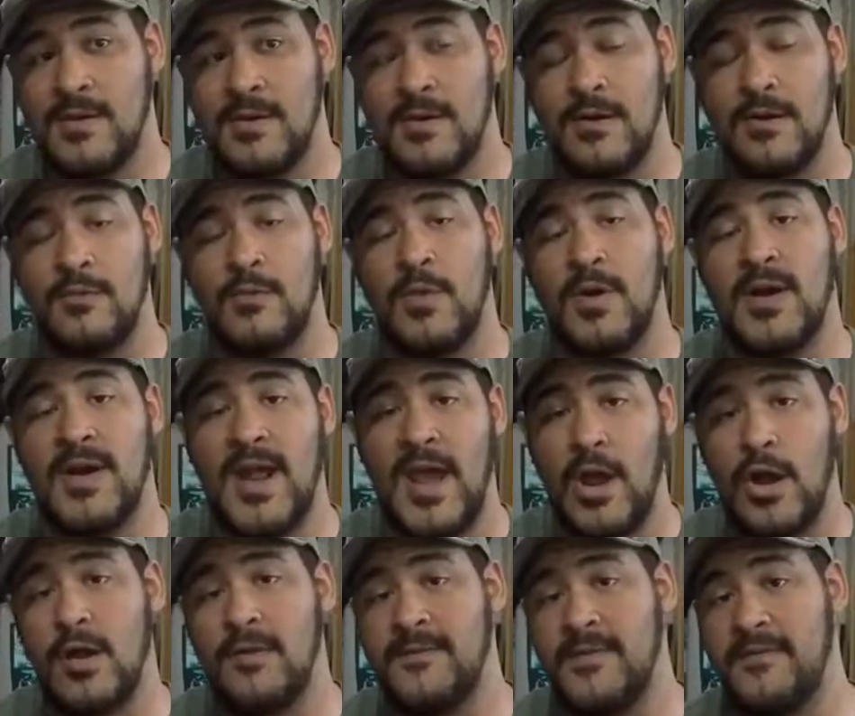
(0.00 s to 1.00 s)
or where an
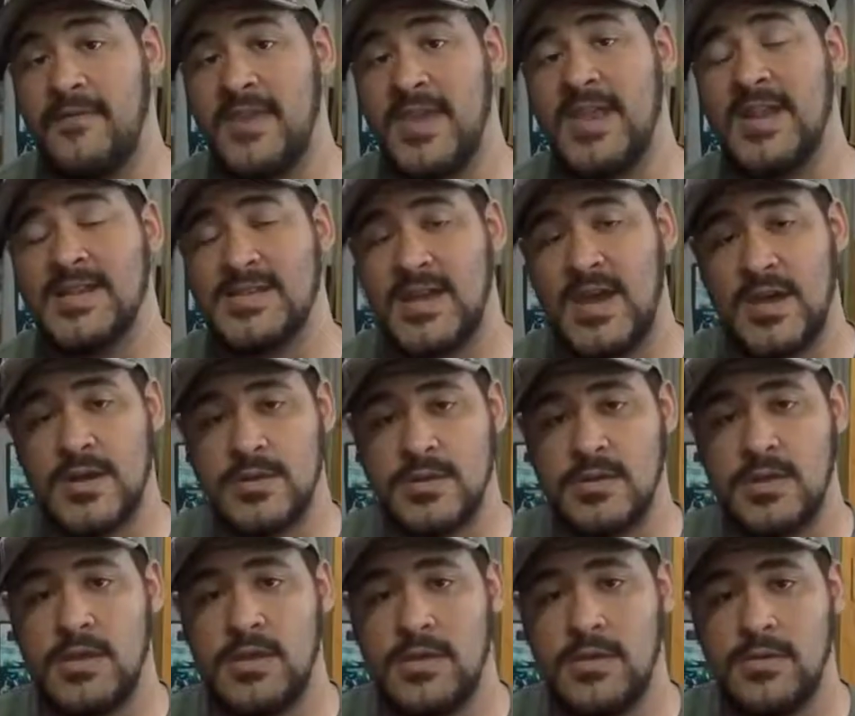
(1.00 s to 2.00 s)
AR-15 is
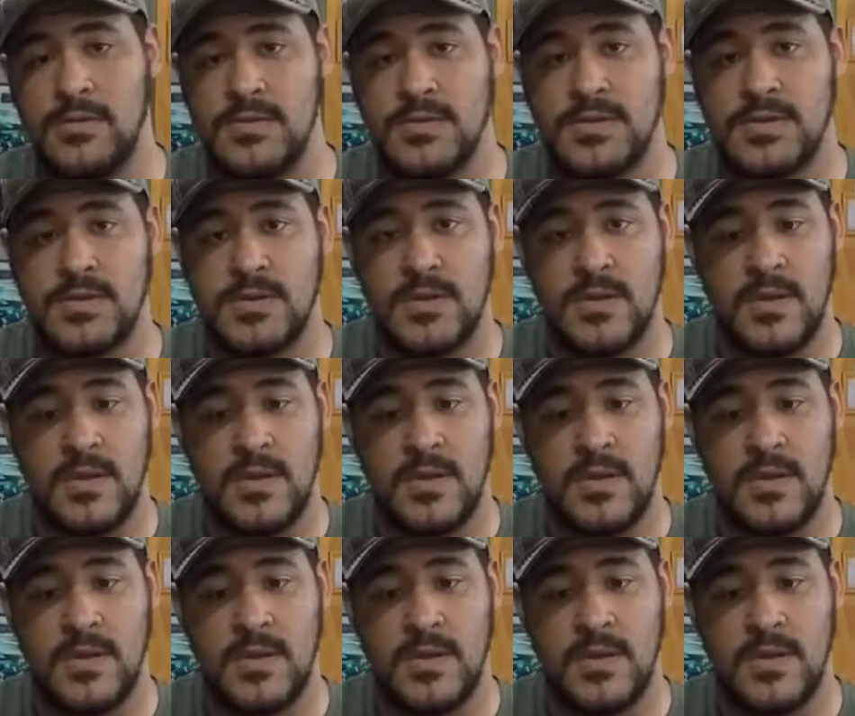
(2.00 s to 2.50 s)
actually used.